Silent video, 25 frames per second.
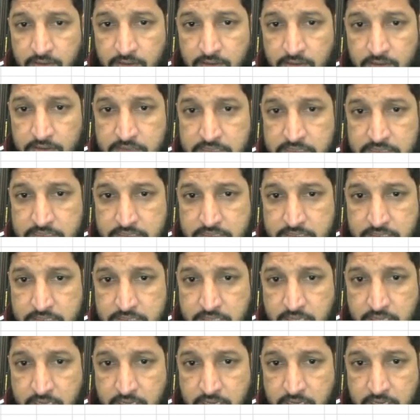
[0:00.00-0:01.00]
just
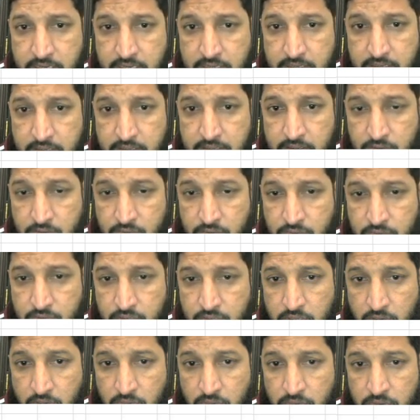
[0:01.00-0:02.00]
drag to the
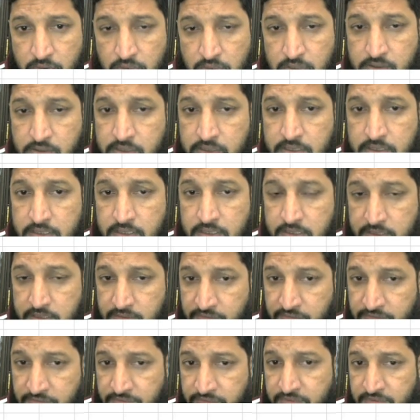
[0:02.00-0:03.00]
down, you
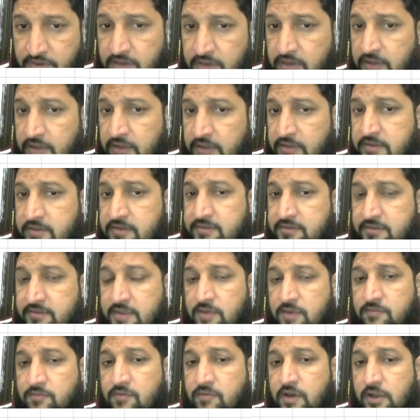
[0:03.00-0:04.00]
see the
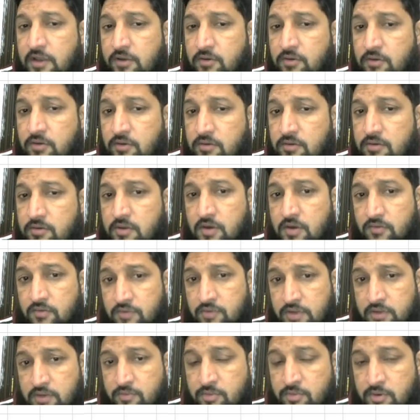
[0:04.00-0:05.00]
same value
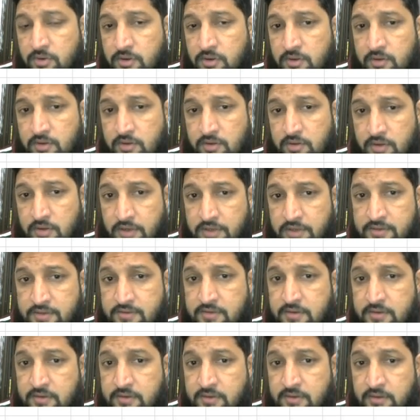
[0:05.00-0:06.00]
available. It is
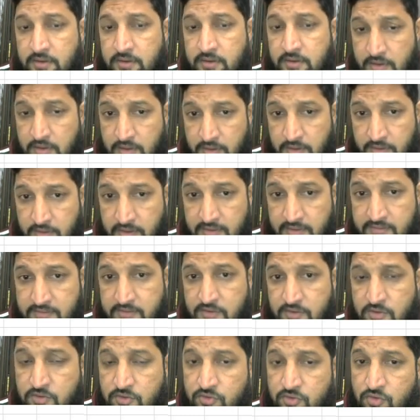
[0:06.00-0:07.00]
in
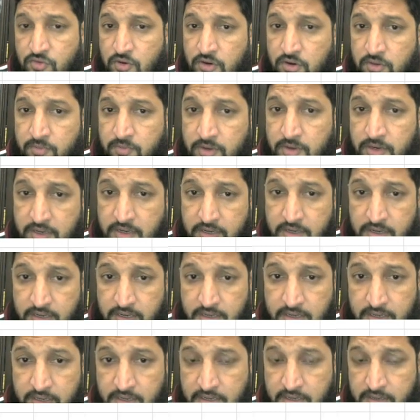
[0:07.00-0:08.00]
text, so automatically
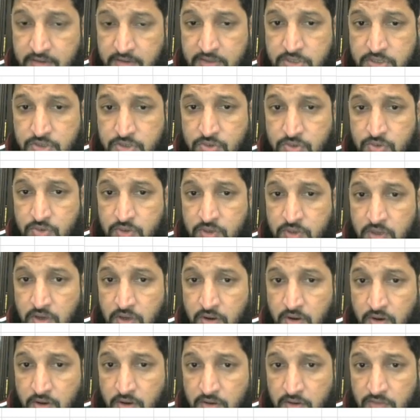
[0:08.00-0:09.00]
it will show.
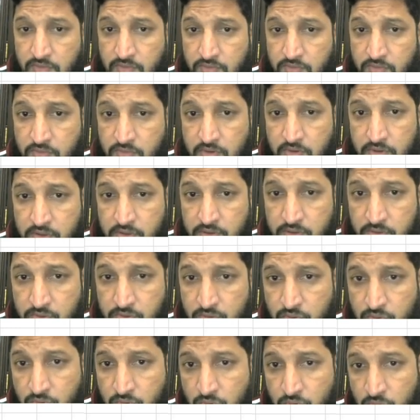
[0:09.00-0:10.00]
Or if you wanted
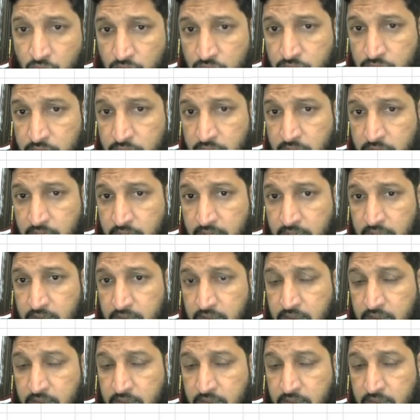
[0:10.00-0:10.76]
to go to the right,